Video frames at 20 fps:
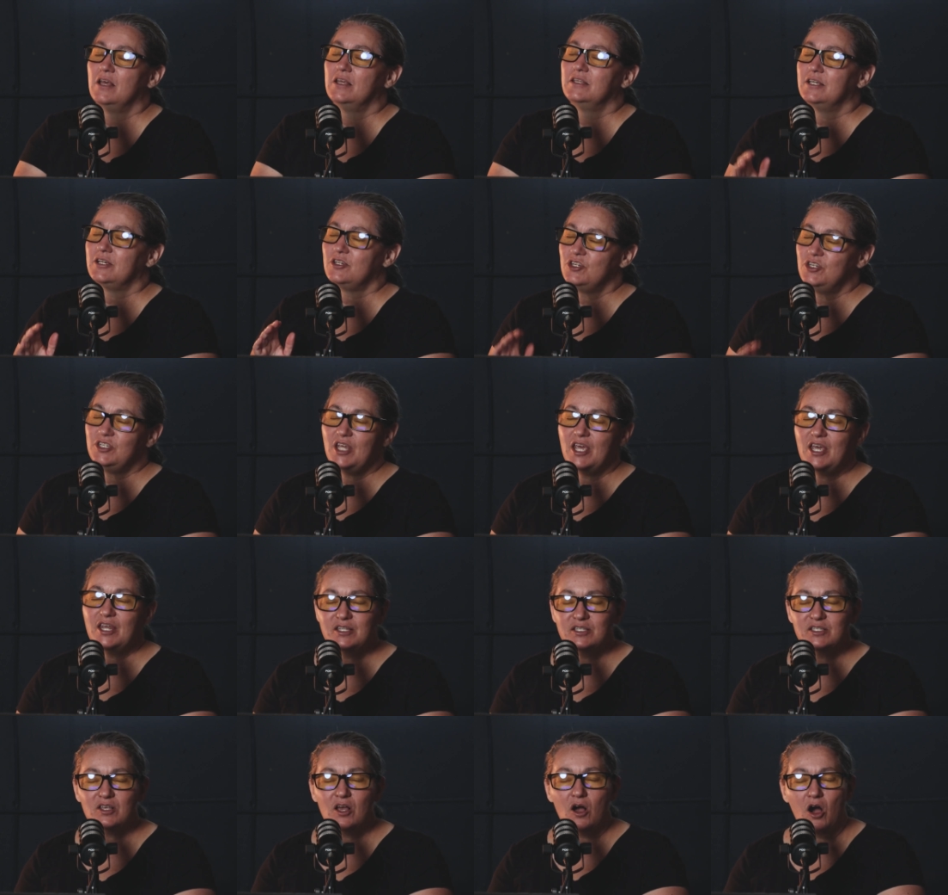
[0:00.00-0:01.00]
Section
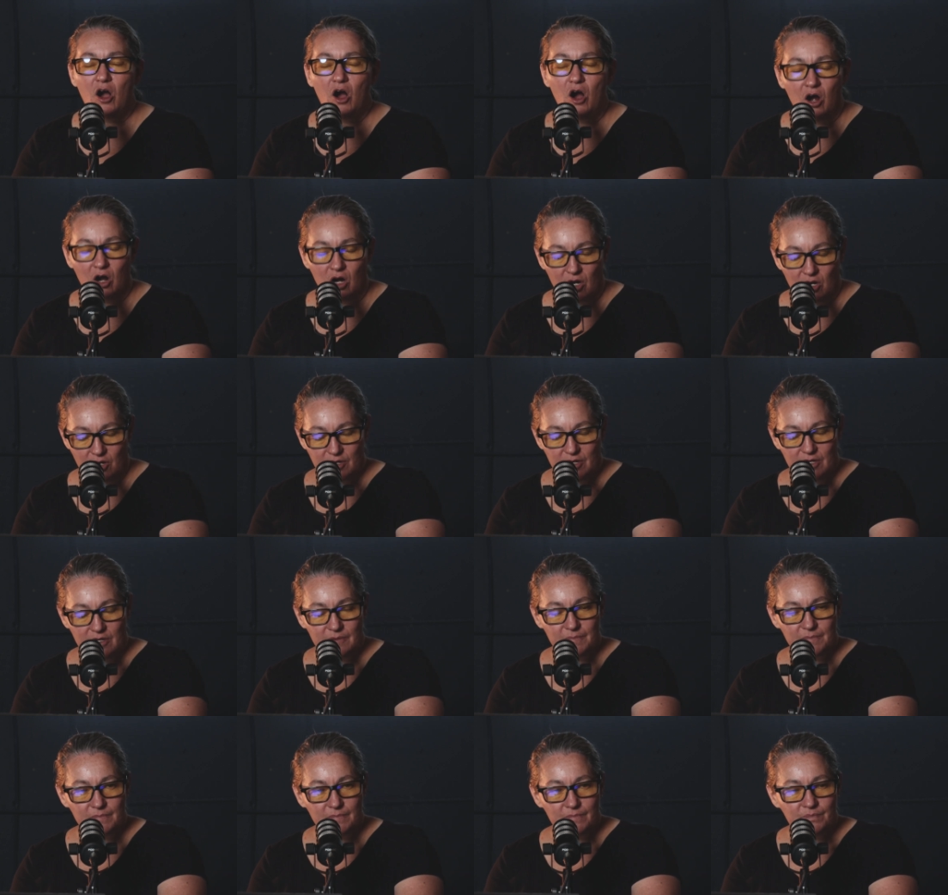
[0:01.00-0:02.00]
10's hard
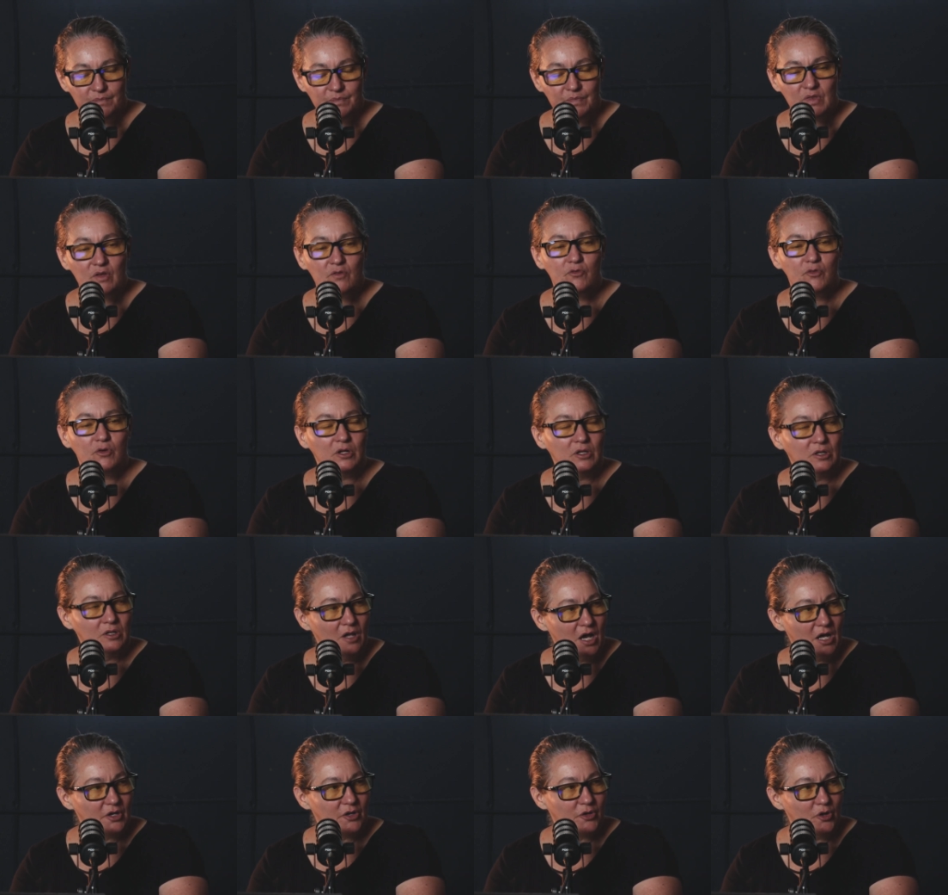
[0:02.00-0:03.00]
for a
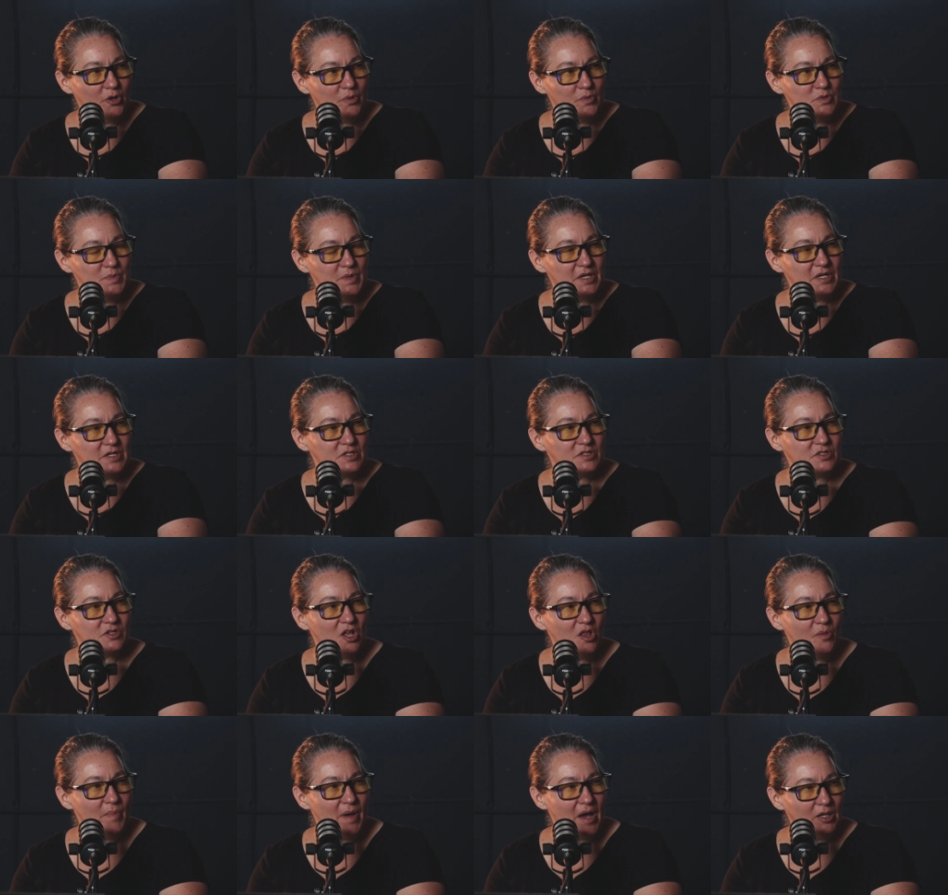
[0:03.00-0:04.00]
lot of groups because it's
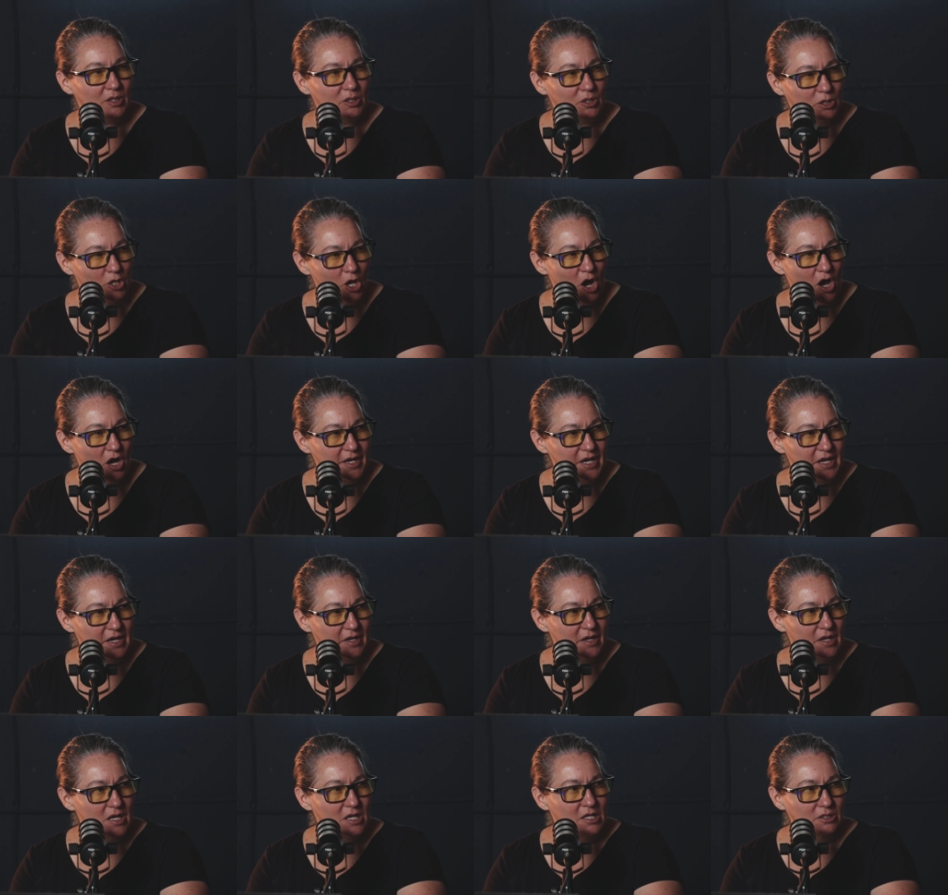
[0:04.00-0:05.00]
all about
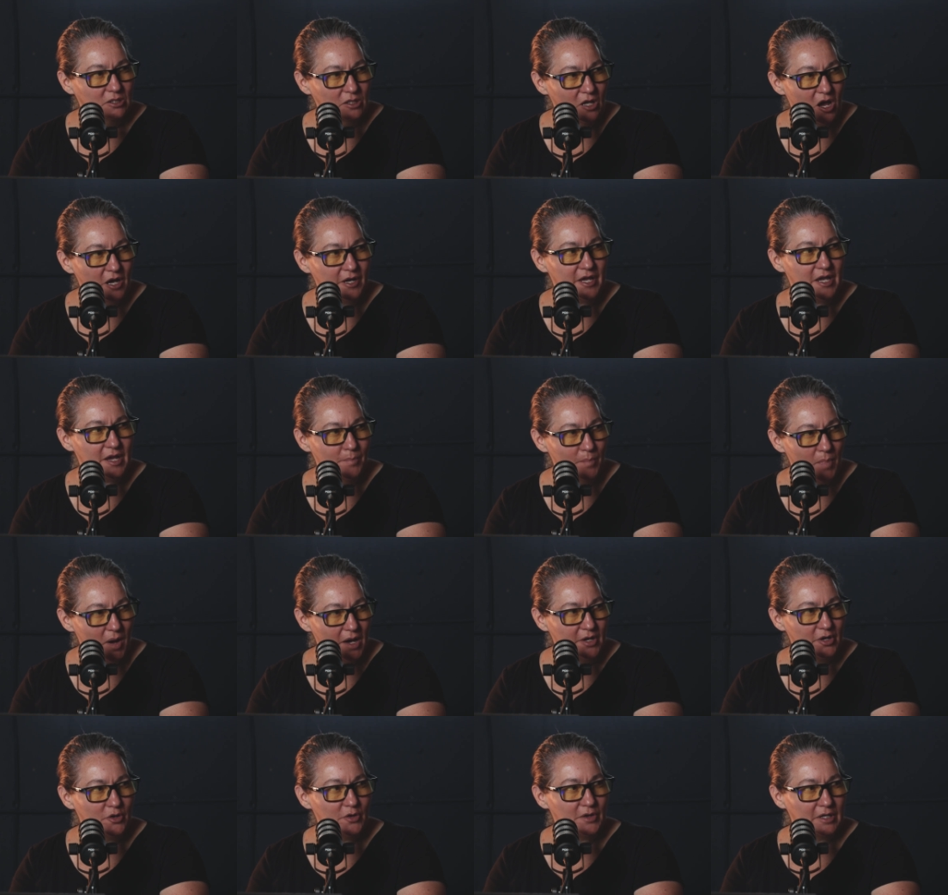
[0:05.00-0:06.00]
logging,
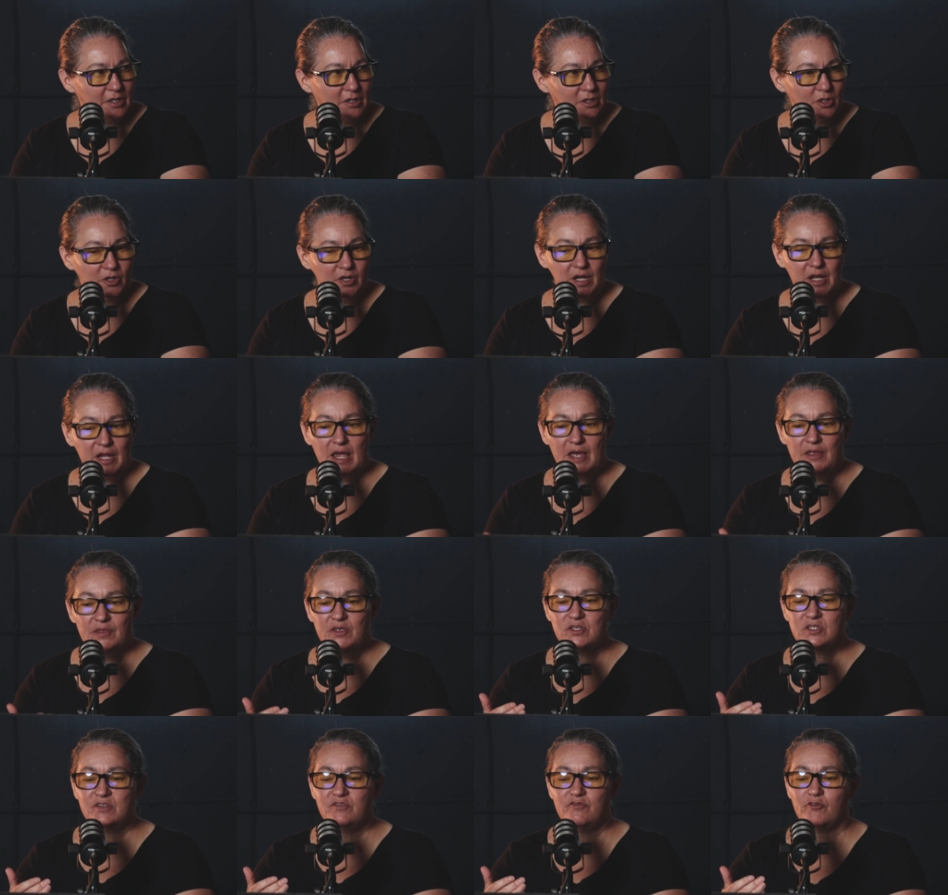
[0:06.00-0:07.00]
monitoring, alerting, and
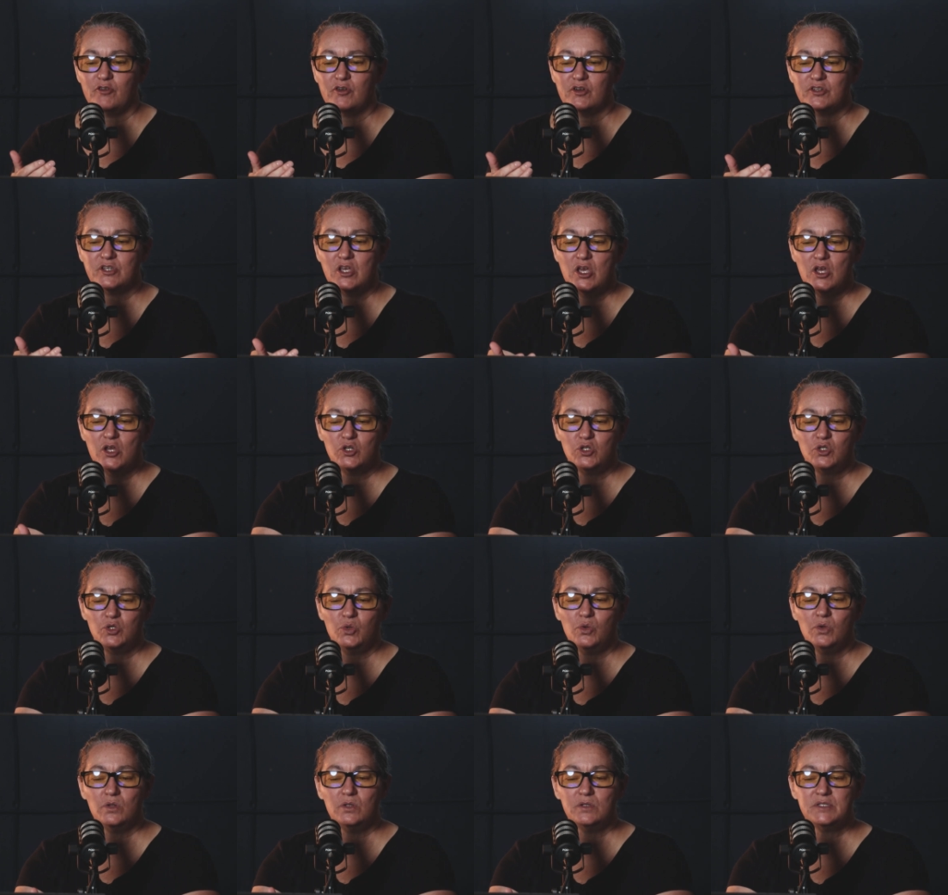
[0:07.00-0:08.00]
this infers
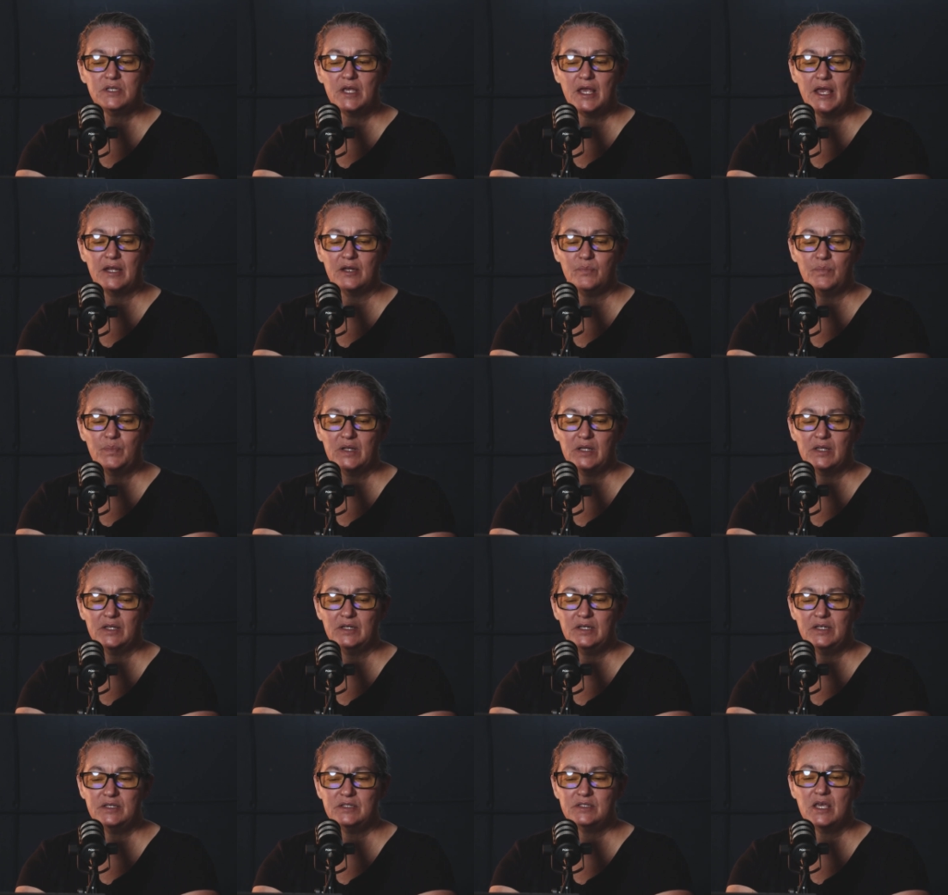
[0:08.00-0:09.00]
tools and
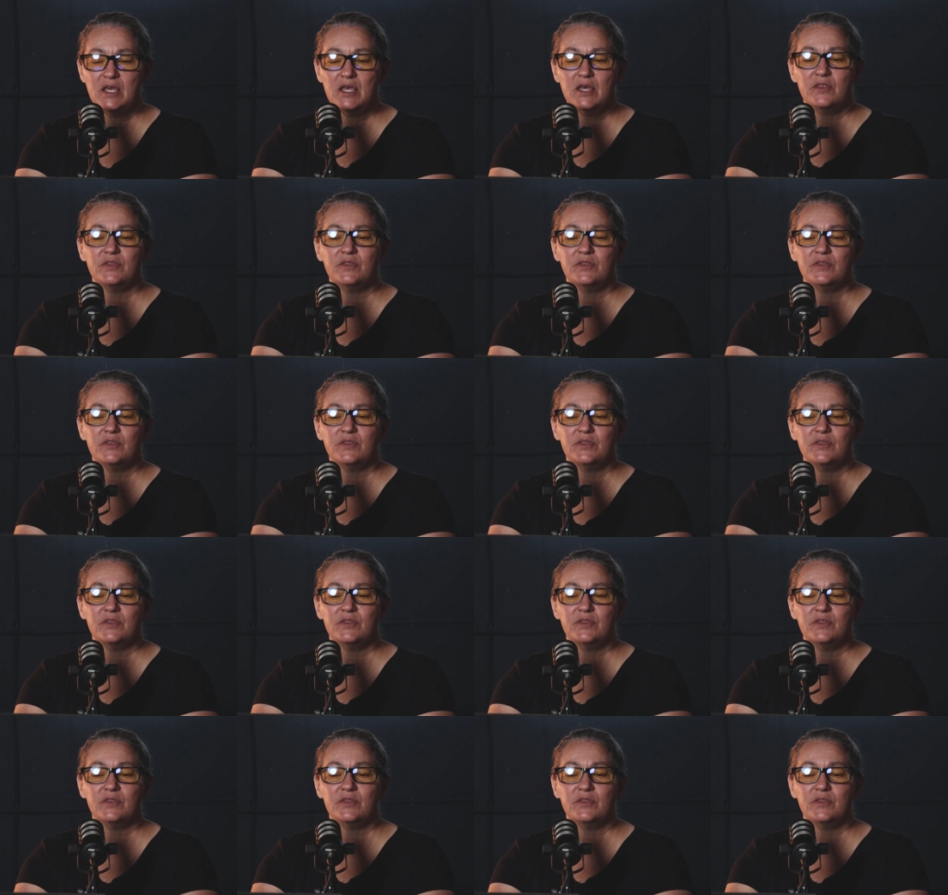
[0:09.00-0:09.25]
abilities